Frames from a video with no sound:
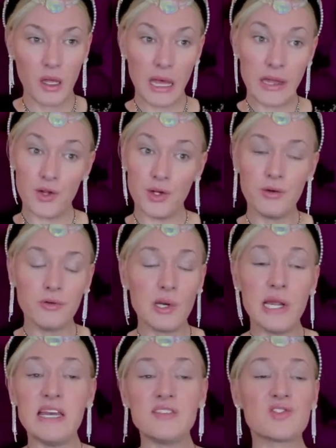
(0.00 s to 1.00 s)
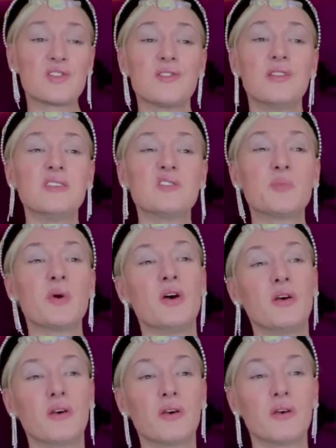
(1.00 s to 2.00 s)
And who released this
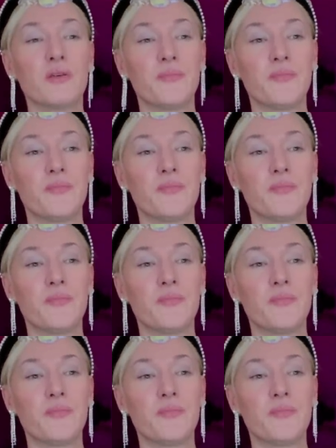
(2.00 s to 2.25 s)
book?